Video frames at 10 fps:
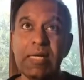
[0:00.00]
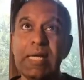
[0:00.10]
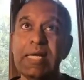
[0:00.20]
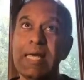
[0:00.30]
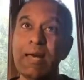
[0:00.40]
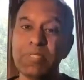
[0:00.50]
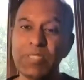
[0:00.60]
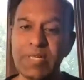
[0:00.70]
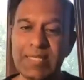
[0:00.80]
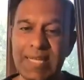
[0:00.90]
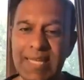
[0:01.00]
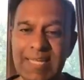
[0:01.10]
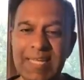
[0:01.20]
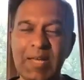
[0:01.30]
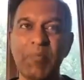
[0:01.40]
capturing the
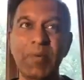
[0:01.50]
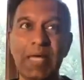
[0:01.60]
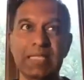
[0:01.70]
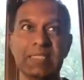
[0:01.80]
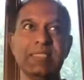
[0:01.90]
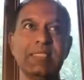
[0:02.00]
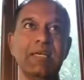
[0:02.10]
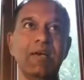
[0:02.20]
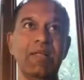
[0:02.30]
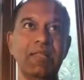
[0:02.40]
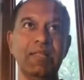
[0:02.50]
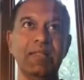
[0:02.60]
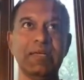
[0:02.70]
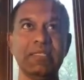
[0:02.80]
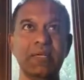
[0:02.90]
data means in
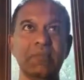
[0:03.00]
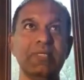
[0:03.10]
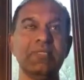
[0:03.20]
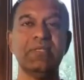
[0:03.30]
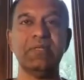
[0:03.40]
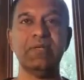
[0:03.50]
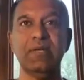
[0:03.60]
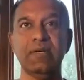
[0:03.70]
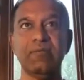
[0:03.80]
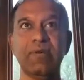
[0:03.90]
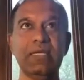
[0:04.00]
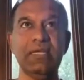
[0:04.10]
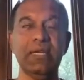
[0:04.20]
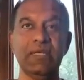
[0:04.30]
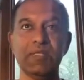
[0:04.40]
the acceptance
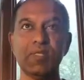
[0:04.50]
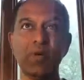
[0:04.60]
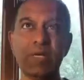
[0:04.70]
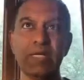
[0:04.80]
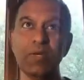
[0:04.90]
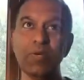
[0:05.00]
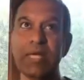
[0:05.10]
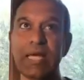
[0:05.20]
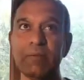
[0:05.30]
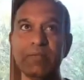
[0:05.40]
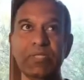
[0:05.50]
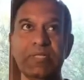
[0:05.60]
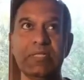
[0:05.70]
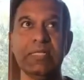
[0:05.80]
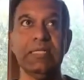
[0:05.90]
criteria does not include
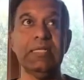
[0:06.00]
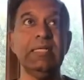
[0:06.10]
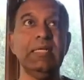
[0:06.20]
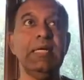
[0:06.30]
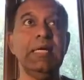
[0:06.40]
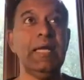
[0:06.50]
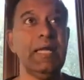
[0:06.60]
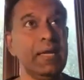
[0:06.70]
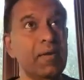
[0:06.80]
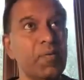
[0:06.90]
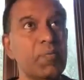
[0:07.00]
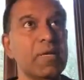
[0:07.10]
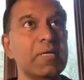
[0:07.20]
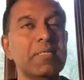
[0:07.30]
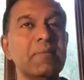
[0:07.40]
capturing the data from the
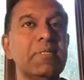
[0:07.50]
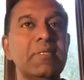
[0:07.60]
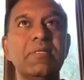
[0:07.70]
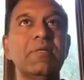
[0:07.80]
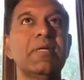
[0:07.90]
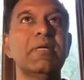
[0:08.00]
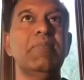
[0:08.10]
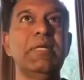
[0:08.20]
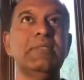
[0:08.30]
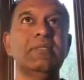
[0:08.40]
customer, it's not complete.